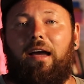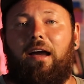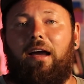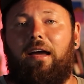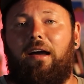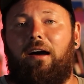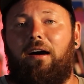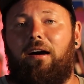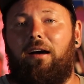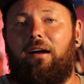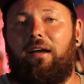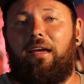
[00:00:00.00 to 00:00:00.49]

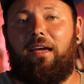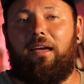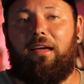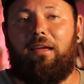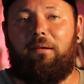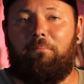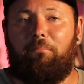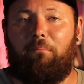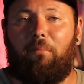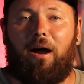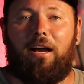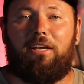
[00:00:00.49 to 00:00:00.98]

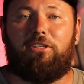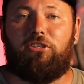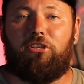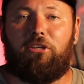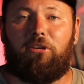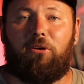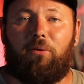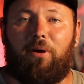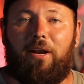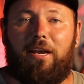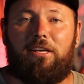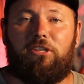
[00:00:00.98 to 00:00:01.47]
in my
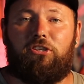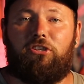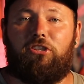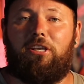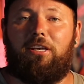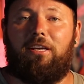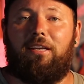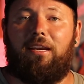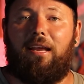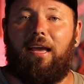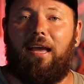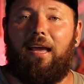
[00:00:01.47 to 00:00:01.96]

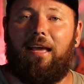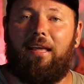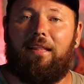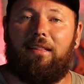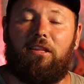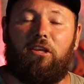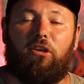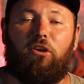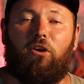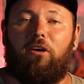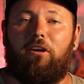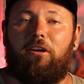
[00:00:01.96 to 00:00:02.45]
generation
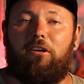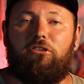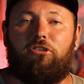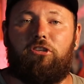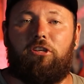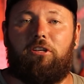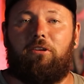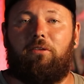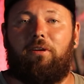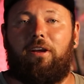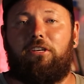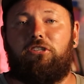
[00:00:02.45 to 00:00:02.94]
and the younger
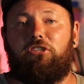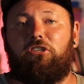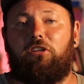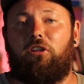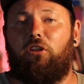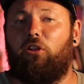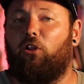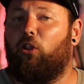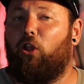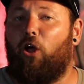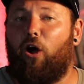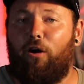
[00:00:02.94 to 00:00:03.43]

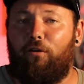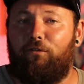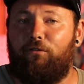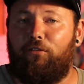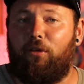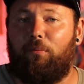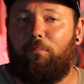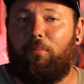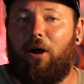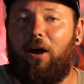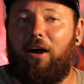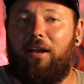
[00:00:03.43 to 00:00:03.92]
generation love
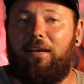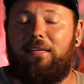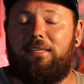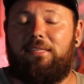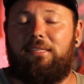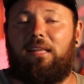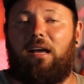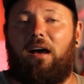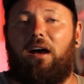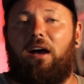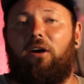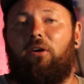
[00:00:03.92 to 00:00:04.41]
the body
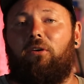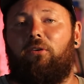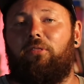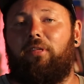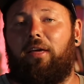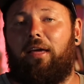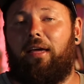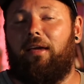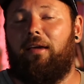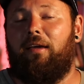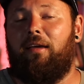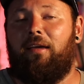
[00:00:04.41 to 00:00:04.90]
style.
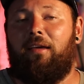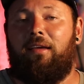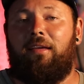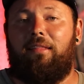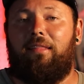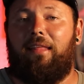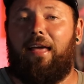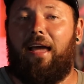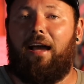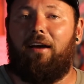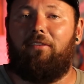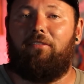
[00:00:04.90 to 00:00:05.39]
They
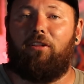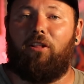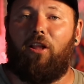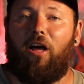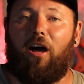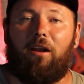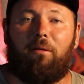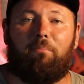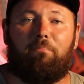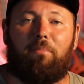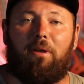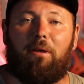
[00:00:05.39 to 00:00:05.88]
have a
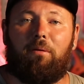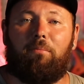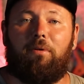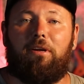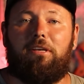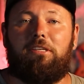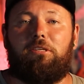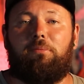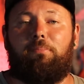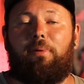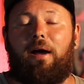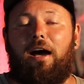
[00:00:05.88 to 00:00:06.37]
lot of
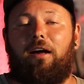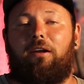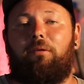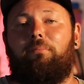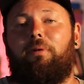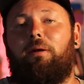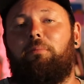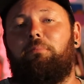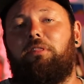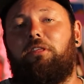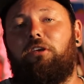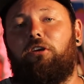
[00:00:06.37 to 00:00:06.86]
memories about them.
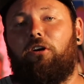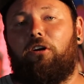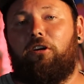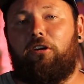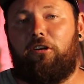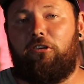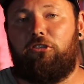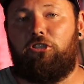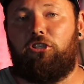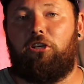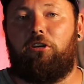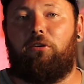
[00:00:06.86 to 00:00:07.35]
Maybe the
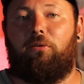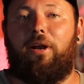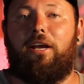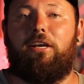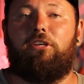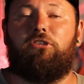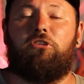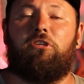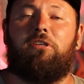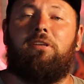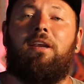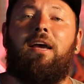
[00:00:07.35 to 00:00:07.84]
younger
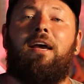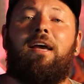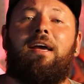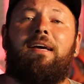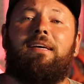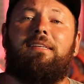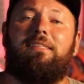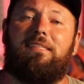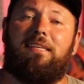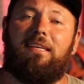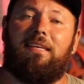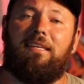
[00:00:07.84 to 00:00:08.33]
generation
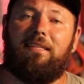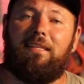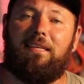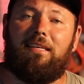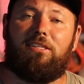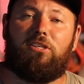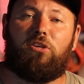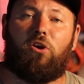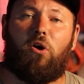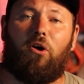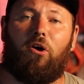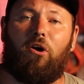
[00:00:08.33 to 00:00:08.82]
seeing
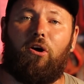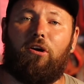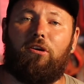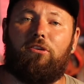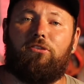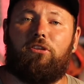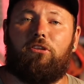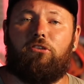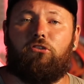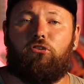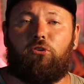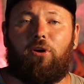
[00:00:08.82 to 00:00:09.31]
these
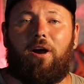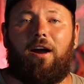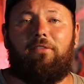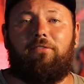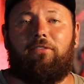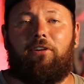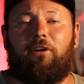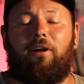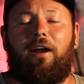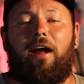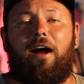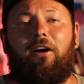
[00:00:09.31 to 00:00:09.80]
cars
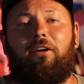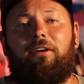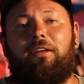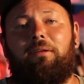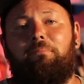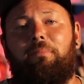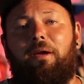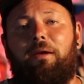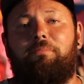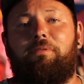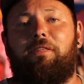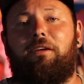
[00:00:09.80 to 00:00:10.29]
driving around
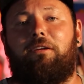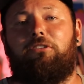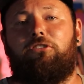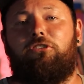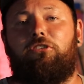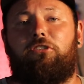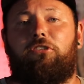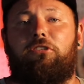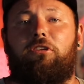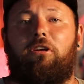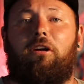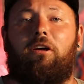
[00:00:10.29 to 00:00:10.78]
and maybe they're
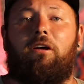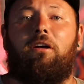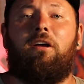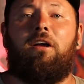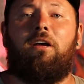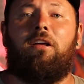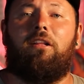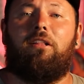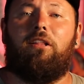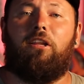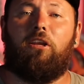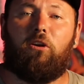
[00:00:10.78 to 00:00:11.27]
just a
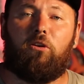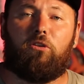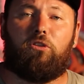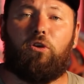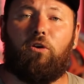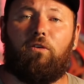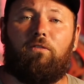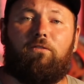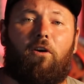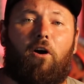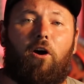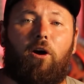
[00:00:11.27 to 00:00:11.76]
little
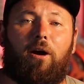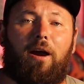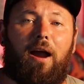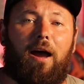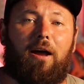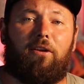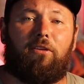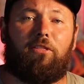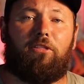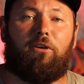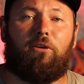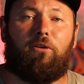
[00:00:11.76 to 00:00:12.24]
too far
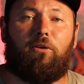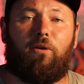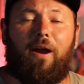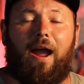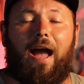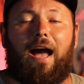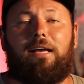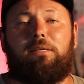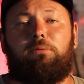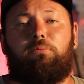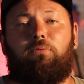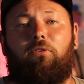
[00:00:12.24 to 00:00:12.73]
out of their
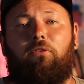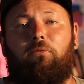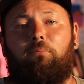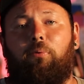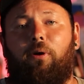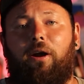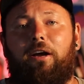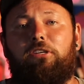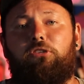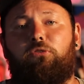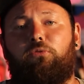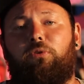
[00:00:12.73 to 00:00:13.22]
grasp for
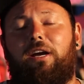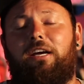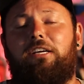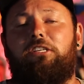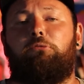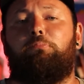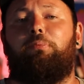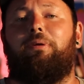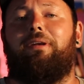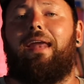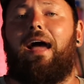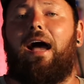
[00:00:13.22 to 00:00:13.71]
price
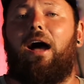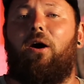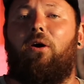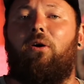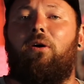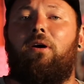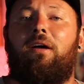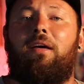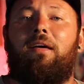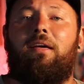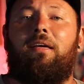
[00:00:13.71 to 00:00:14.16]
range, but now